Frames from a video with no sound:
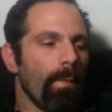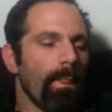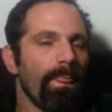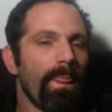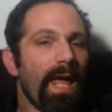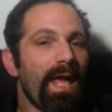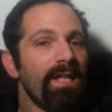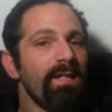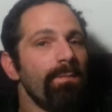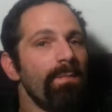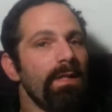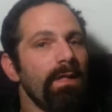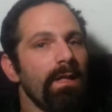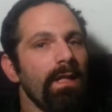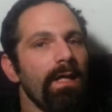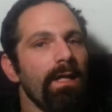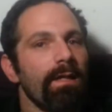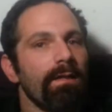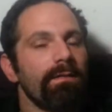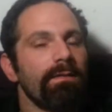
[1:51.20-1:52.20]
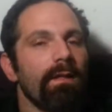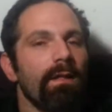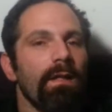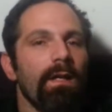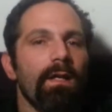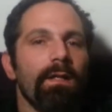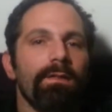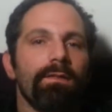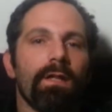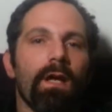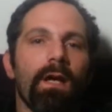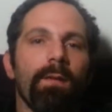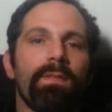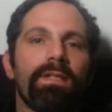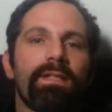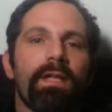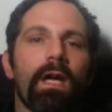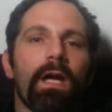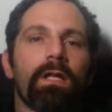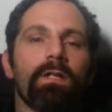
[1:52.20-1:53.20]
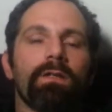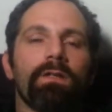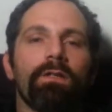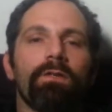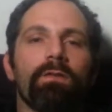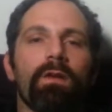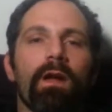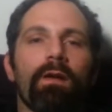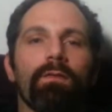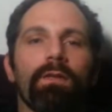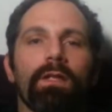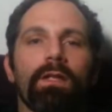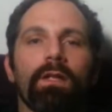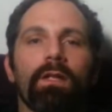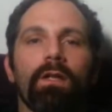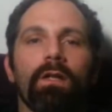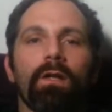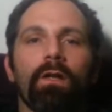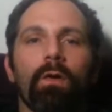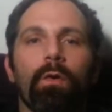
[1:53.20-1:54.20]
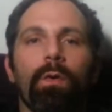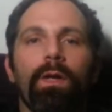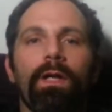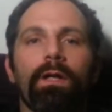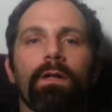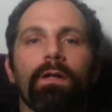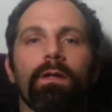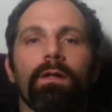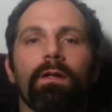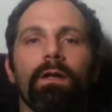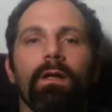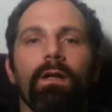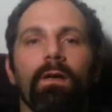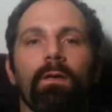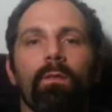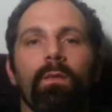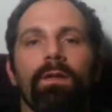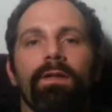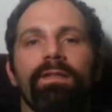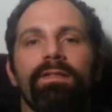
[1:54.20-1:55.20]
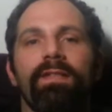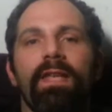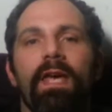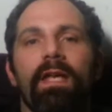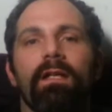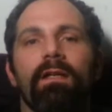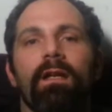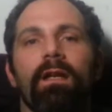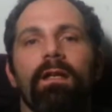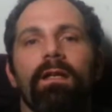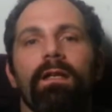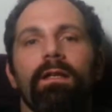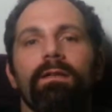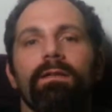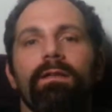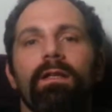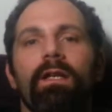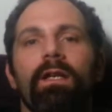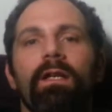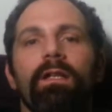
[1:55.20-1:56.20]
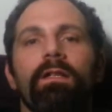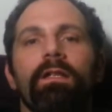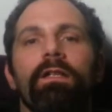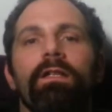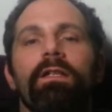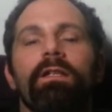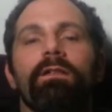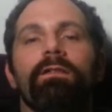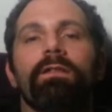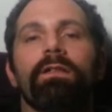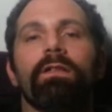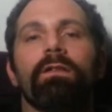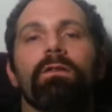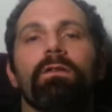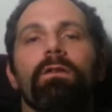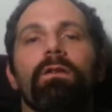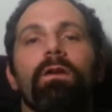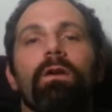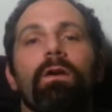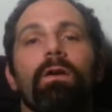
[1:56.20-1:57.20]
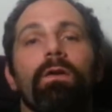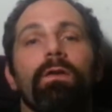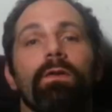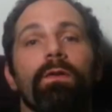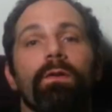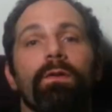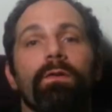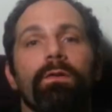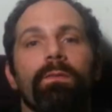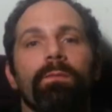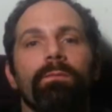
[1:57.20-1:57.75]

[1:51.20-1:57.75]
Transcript: That is because time is actually traveling quicker where the satellite is than it is here on Earth.